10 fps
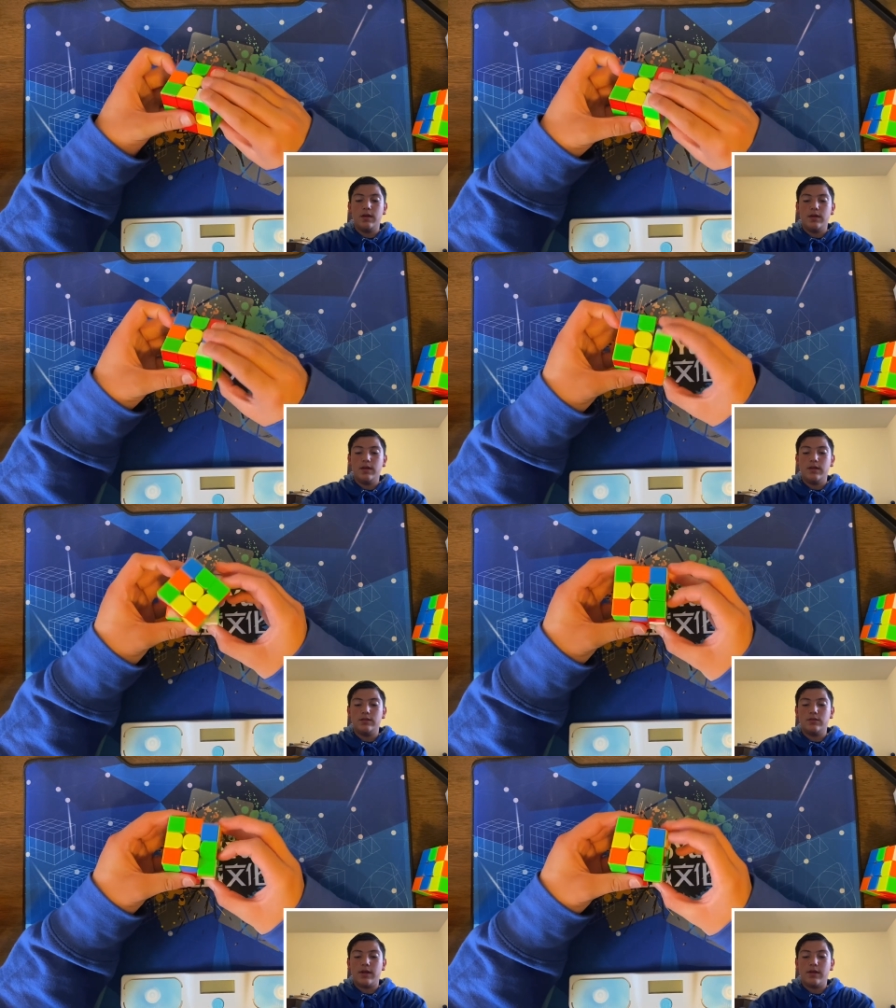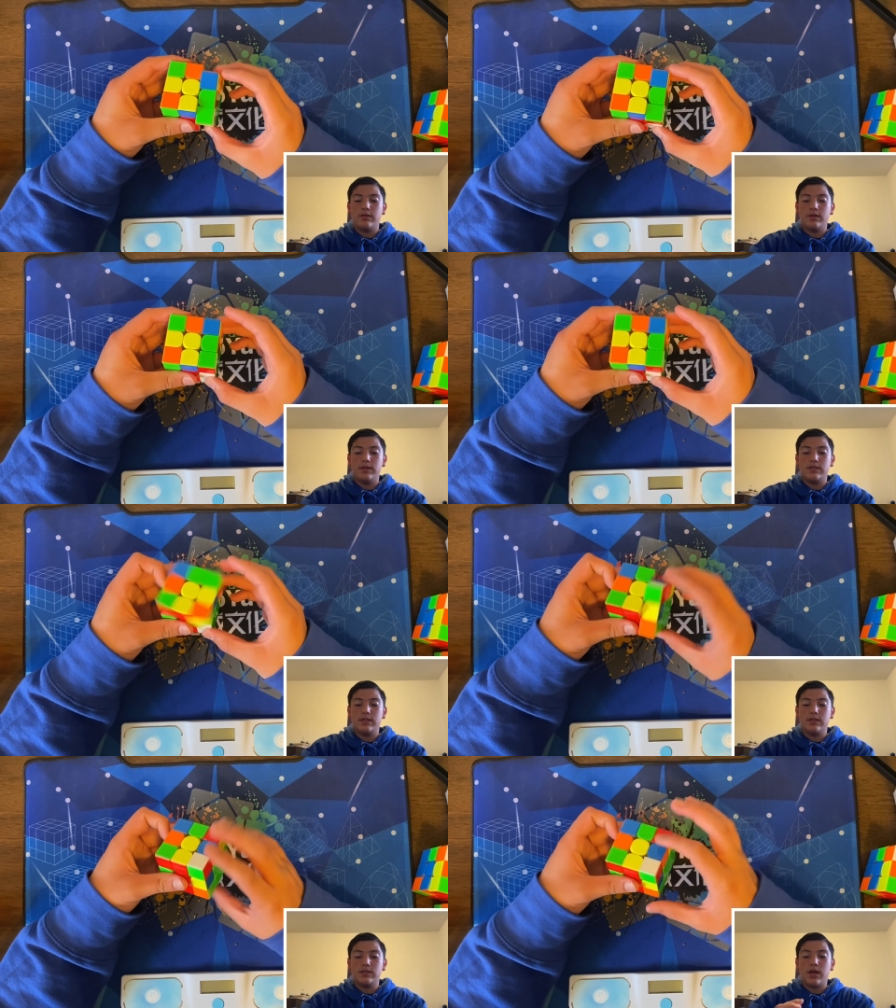And so now it's in the
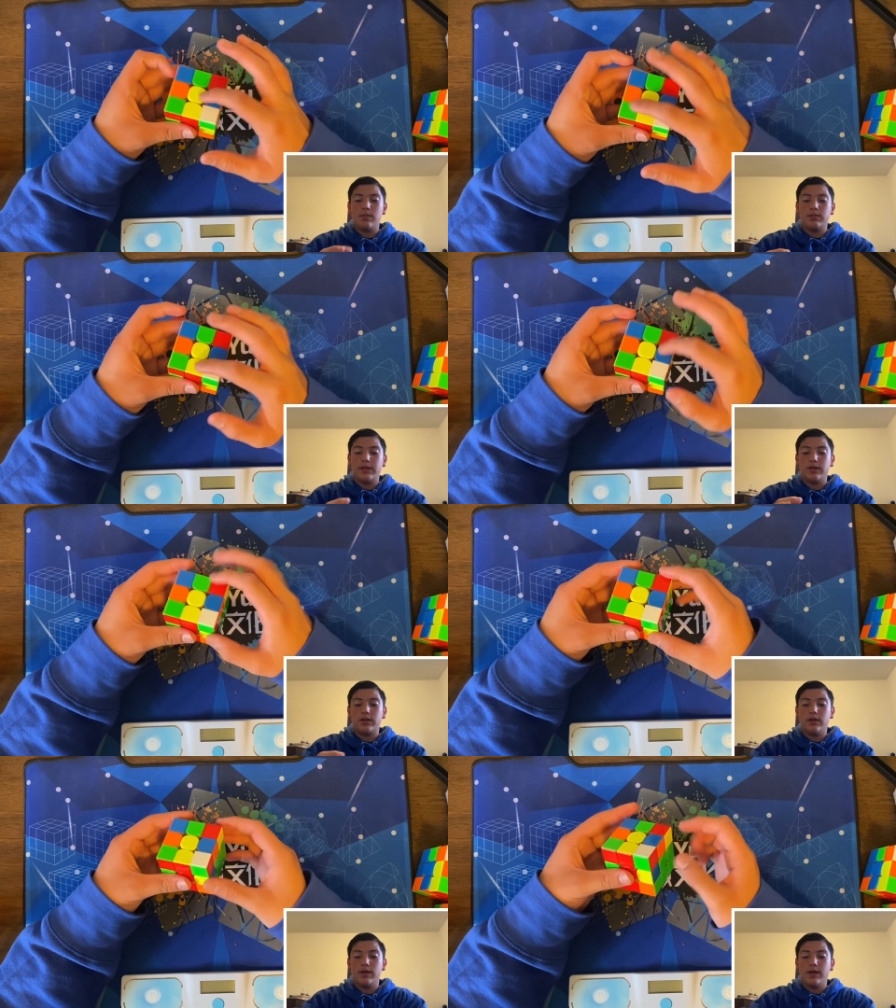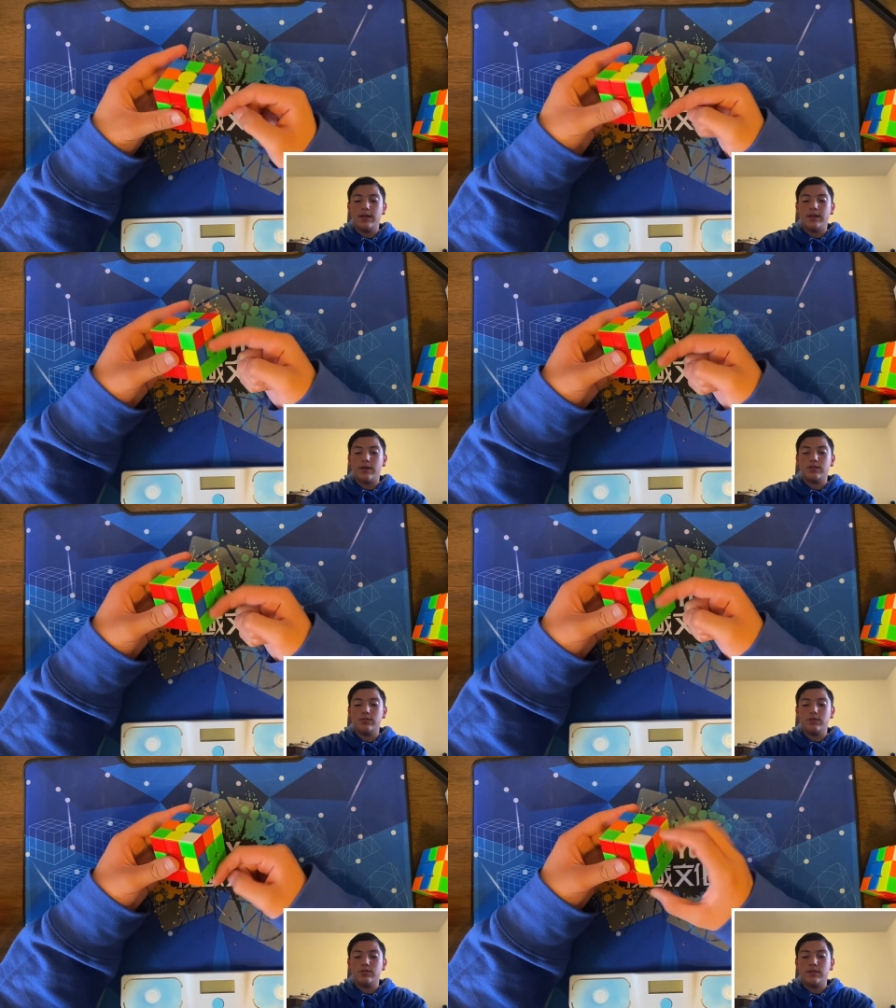top layer, and now it's in
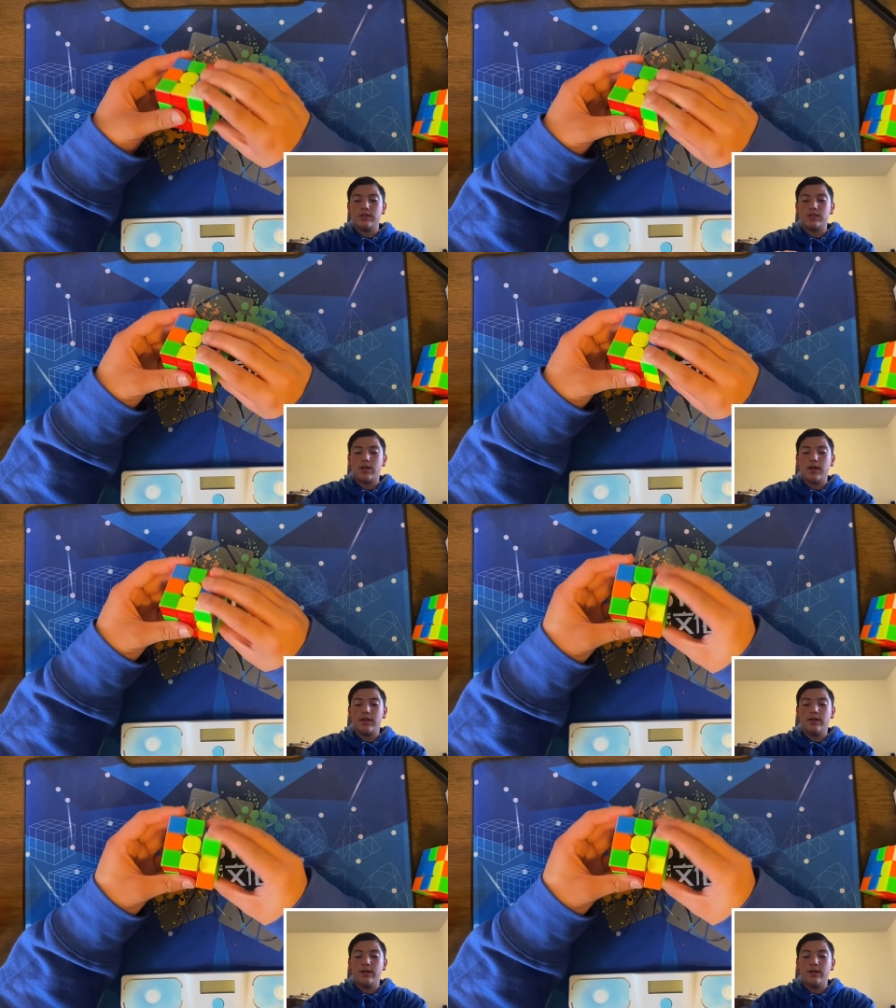between the slot,